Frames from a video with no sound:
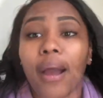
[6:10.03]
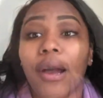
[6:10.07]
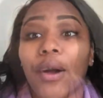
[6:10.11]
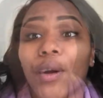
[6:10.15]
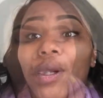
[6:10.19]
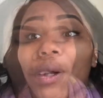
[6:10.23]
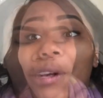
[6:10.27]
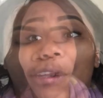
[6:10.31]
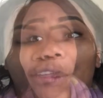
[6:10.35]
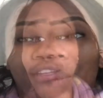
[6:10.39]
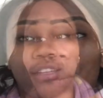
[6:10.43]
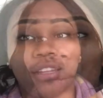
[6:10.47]

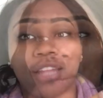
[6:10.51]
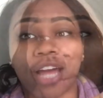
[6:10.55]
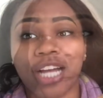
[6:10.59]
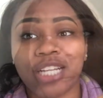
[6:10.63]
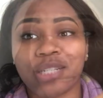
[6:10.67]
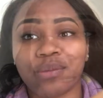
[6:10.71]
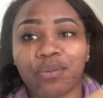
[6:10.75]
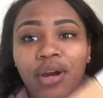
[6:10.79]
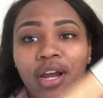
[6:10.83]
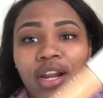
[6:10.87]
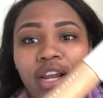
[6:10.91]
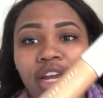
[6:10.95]
And the
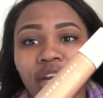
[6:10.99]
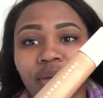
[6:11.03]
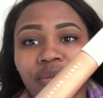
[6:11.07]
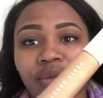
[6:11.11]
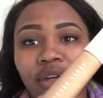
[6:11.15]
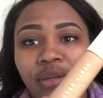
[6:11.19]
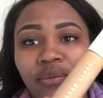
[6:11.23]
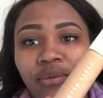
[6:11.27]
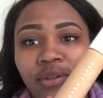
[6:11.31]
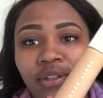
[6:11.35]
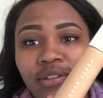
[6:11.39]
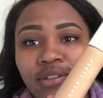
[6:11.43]
last product I'm going
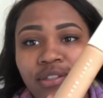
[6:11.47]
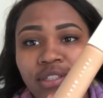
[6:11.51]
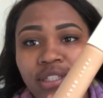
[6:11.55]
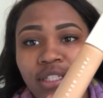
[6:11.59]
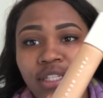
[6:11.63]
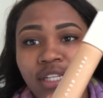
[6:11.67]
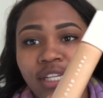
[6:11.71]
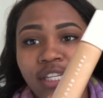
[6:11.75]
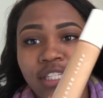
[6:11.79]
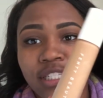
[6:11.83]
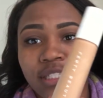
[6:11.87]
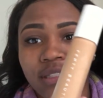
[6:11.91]
to be using
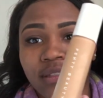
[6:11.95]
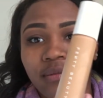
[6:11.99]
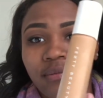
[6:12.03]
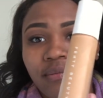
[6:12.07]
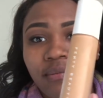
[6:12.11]
is